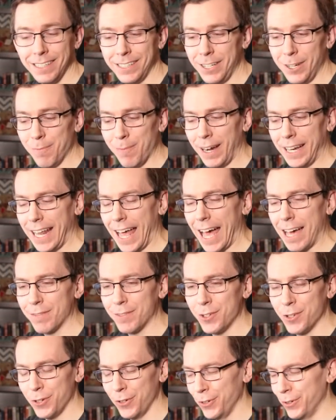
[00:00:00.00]
You might
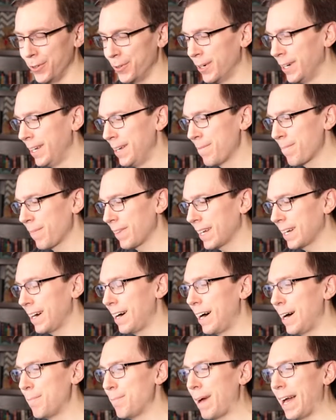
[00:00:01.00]
have two
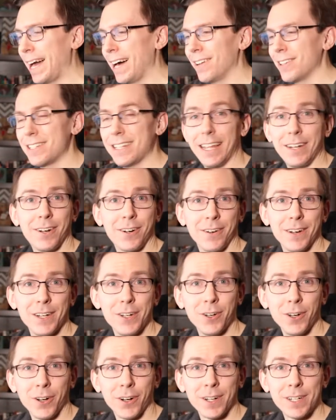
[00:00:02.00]
compounds that are
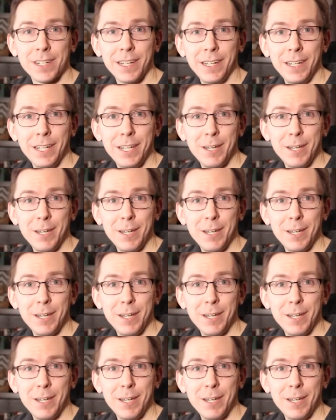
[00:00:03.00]
inert,